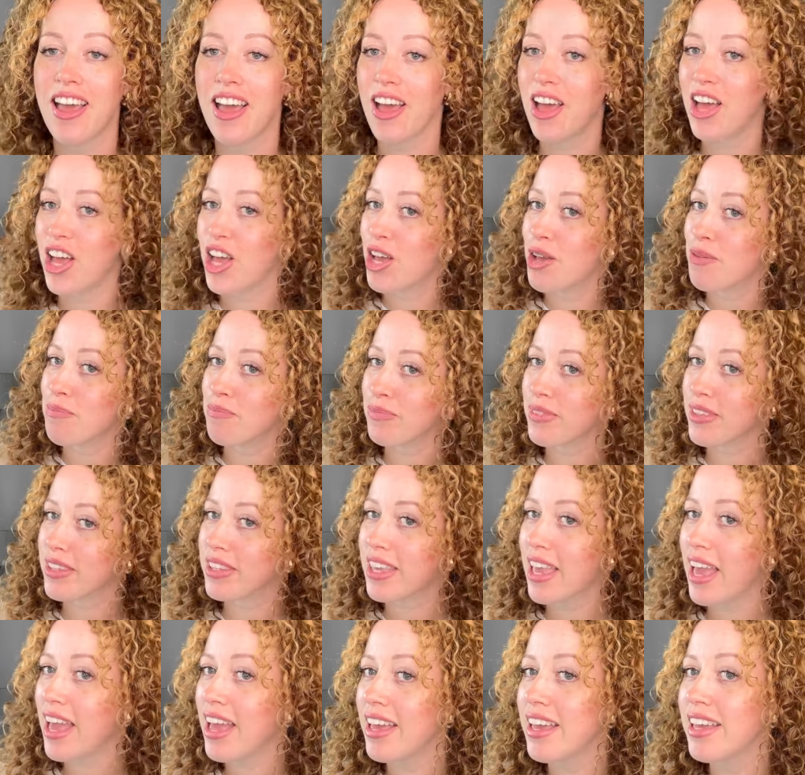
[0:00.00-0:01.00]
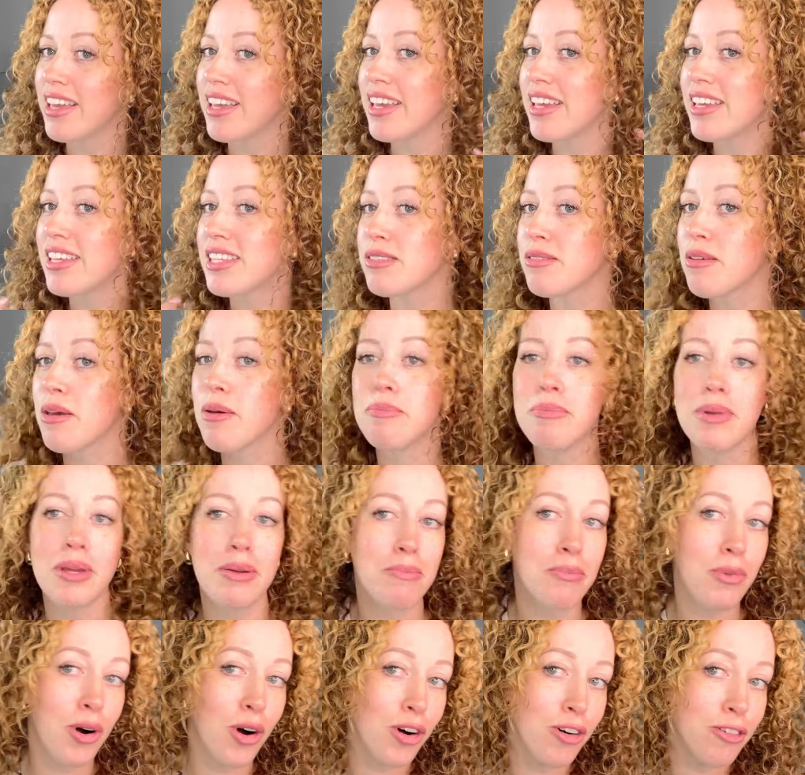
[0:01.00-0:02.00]
Yeah, it is a bit
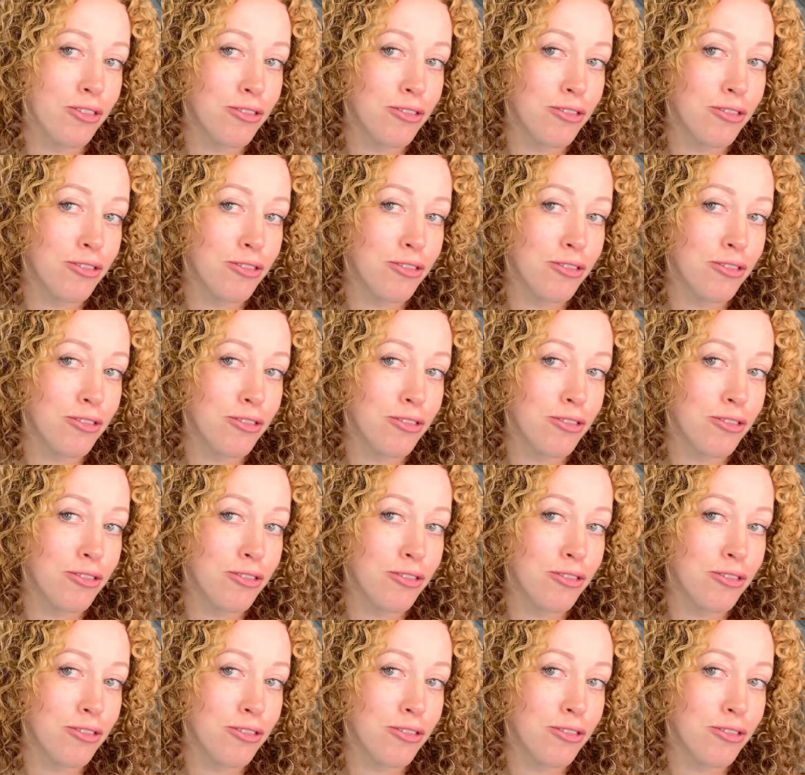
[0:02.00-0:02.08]
more